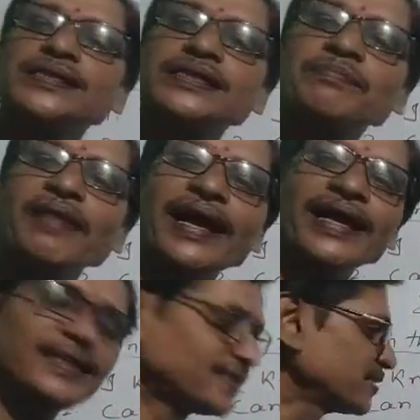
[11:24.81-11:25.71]
she
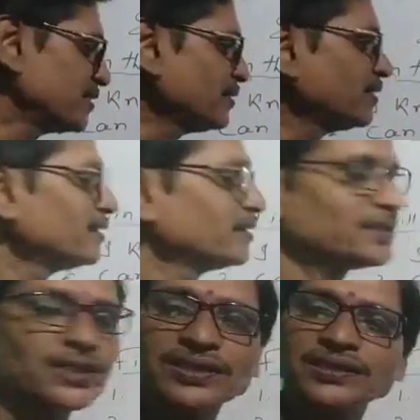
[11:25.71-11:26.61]
makes
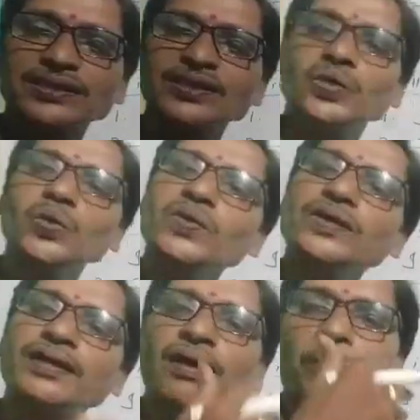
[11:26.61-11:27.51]
such
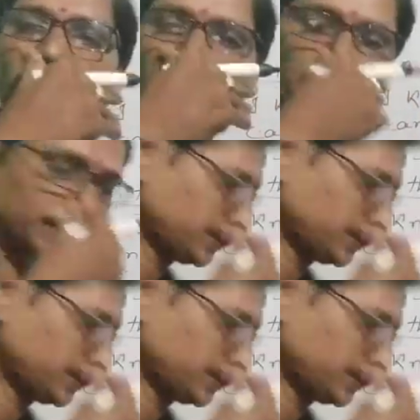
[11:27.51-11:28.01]
good coffee.